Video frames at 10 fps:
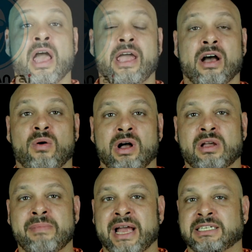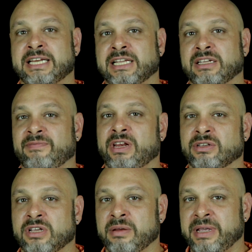Hey all, welcome back. Today's video
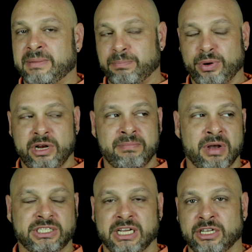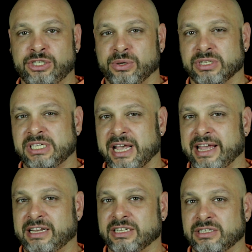is going to be pretty much on the short
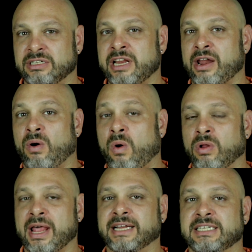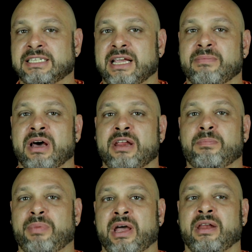side because there's not a whole lot to say about
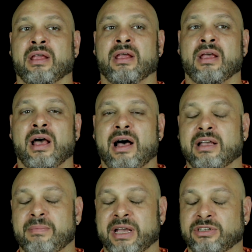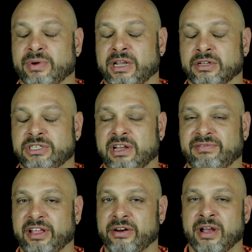it, but I'll get back to regular
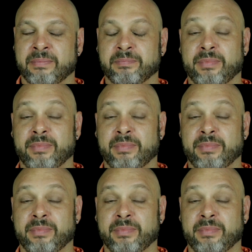stuff later on.